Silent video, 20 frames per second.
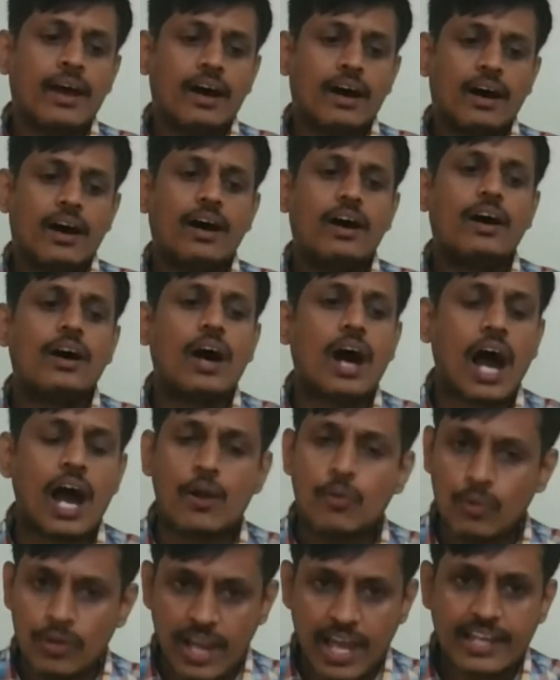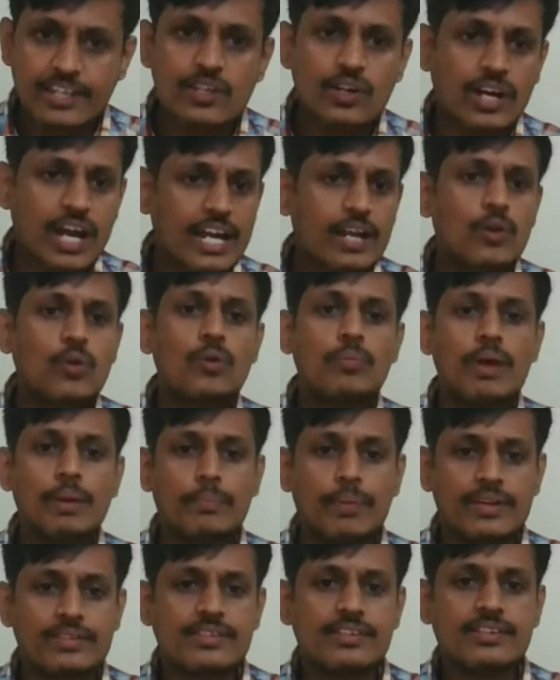I would like to conclude my
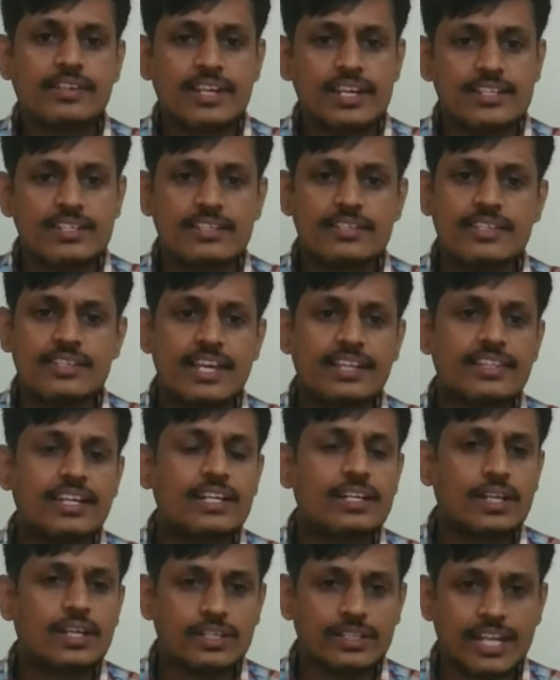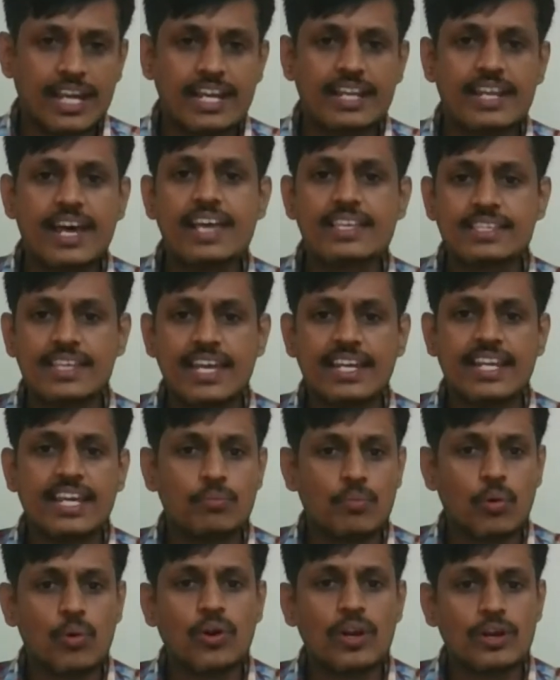presentation saying that data is
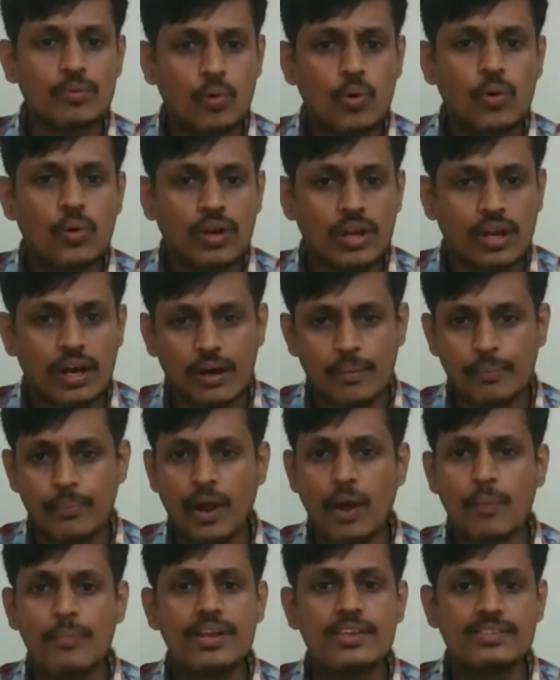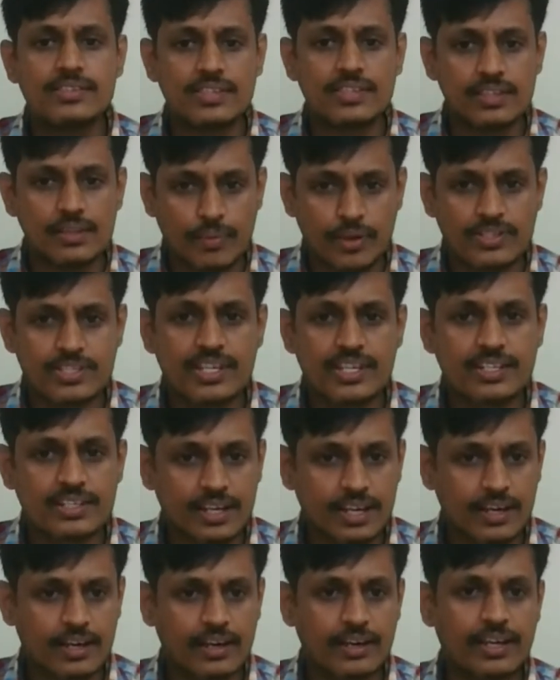gaining more and more prominence in the present
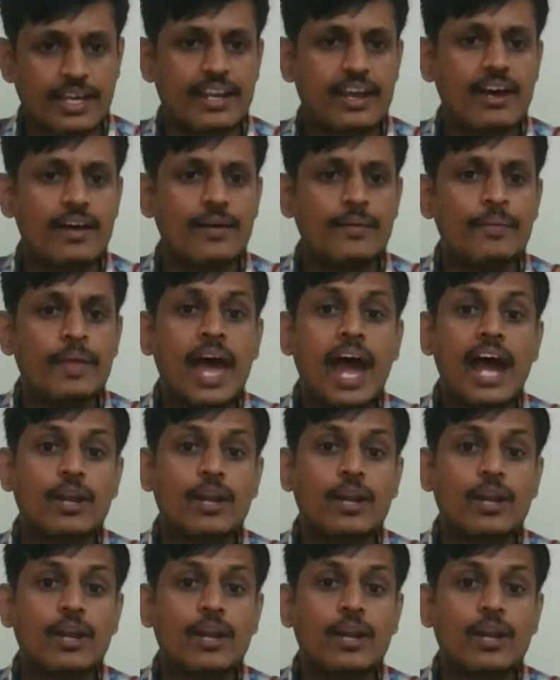era,